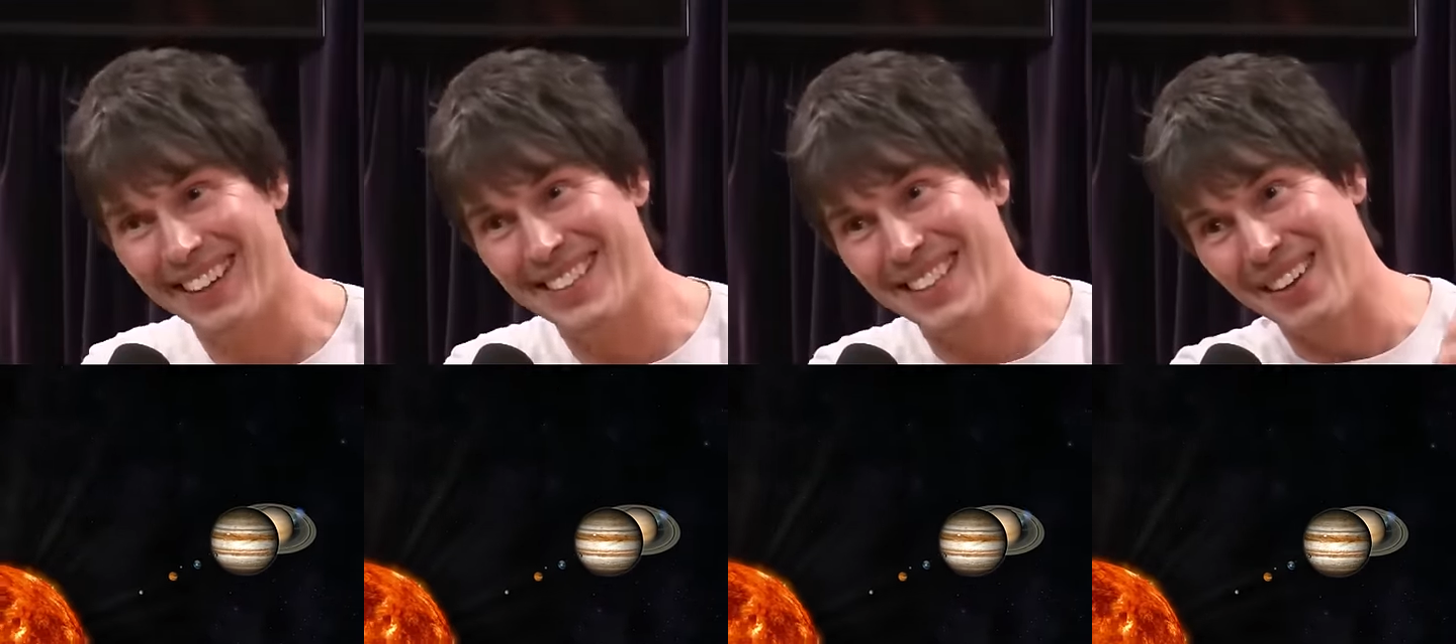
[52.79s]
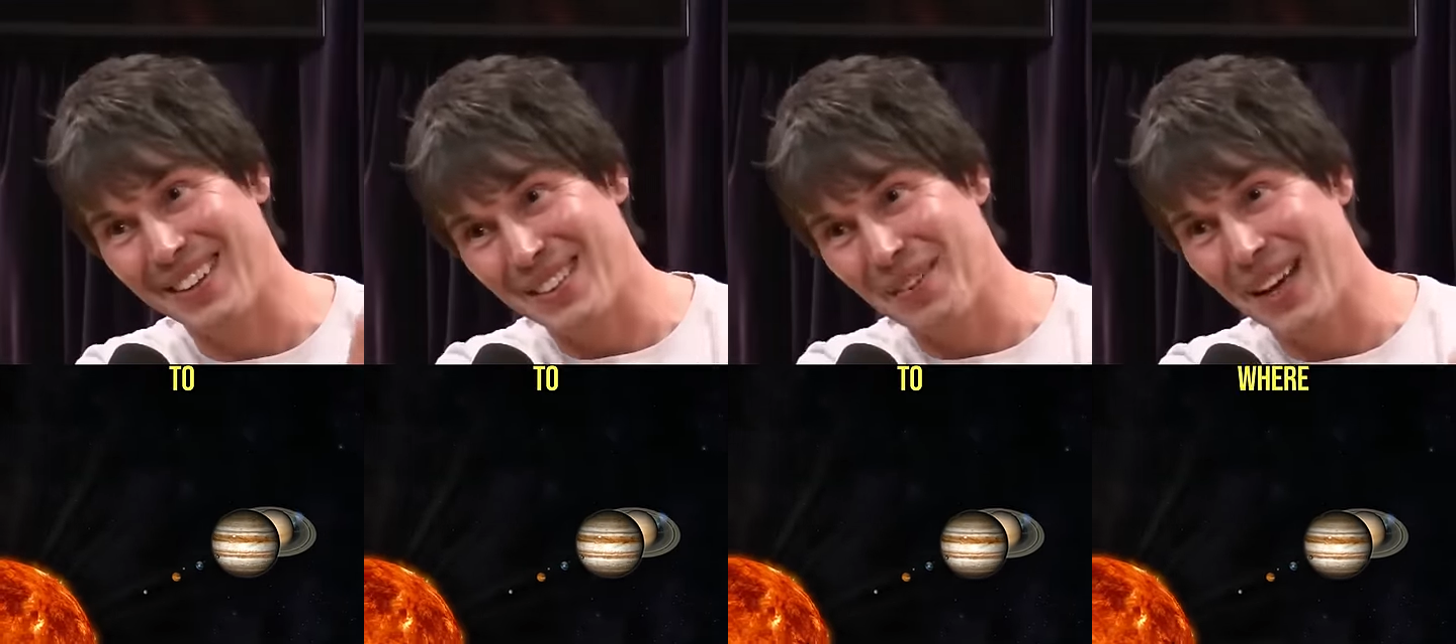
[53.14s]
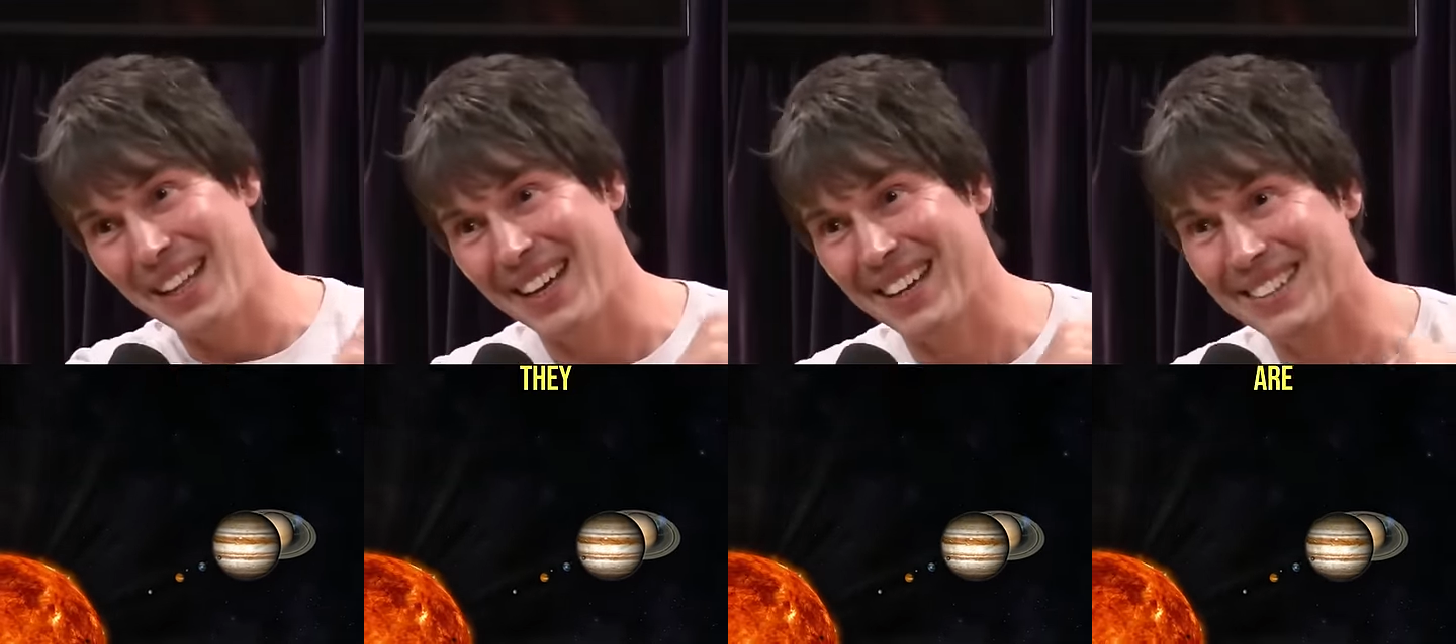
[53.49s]
and so to
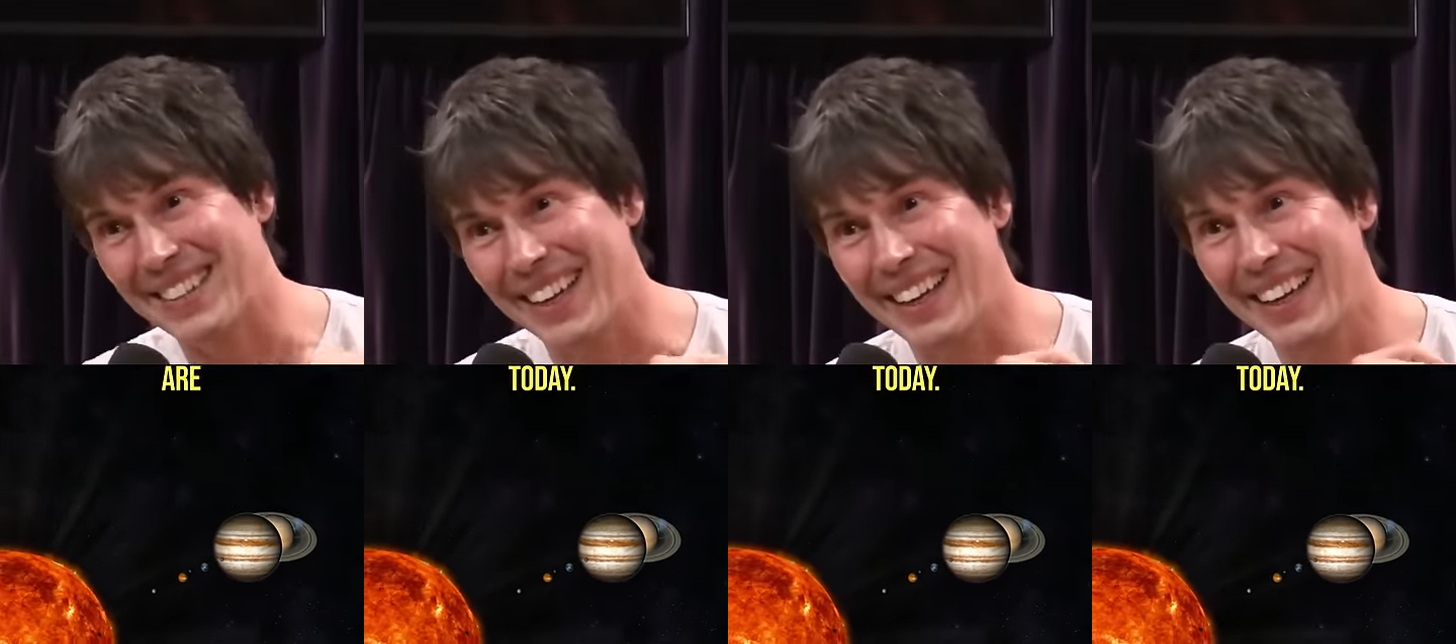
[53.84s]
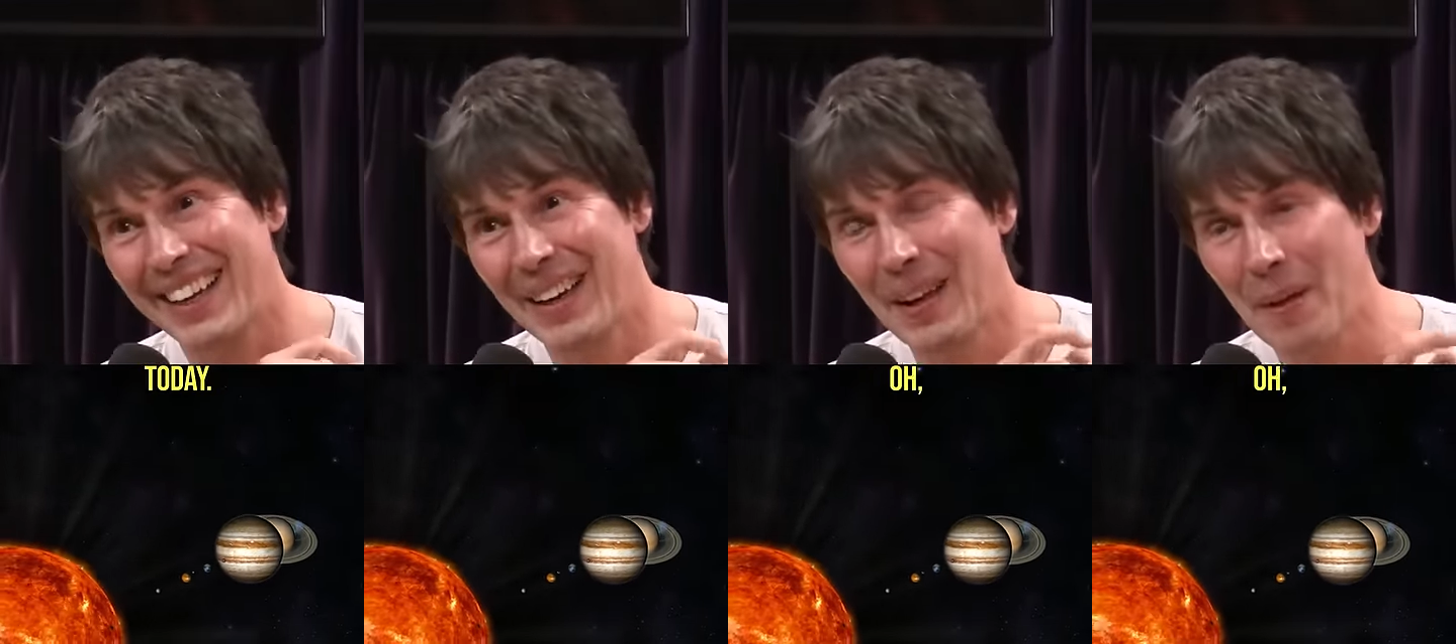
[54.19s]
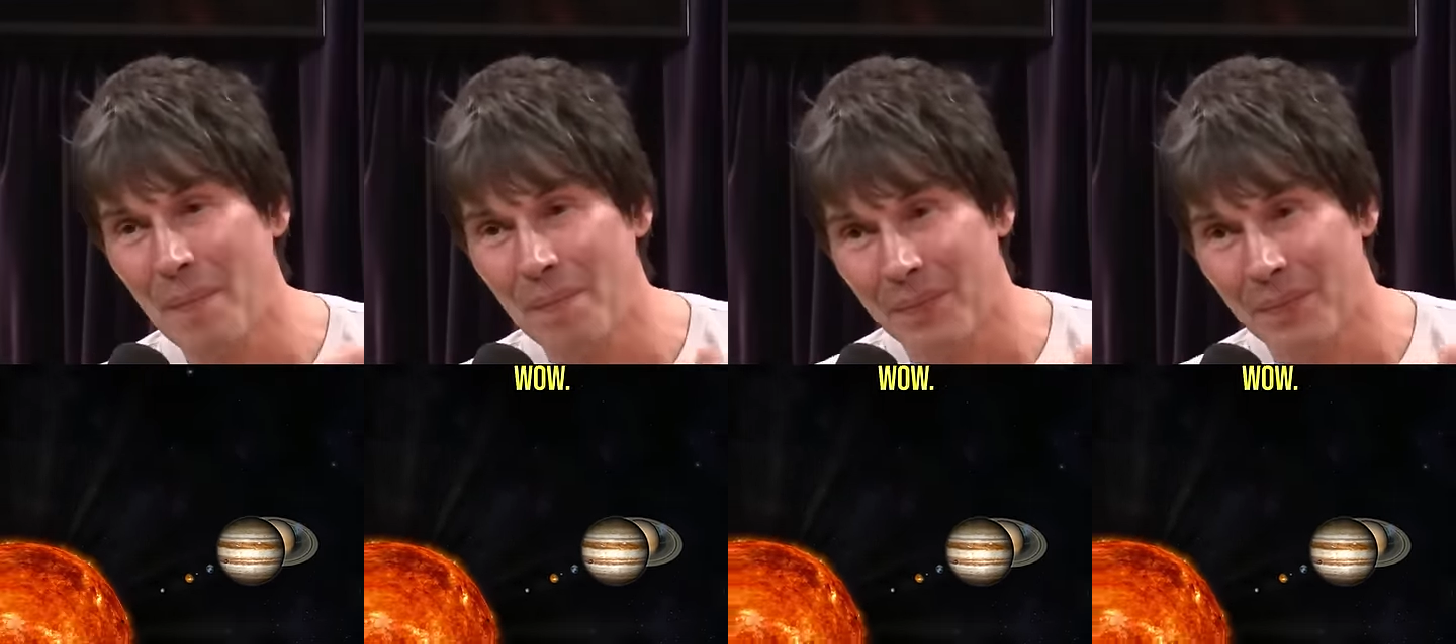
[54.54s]
where they are today. Oh, wow.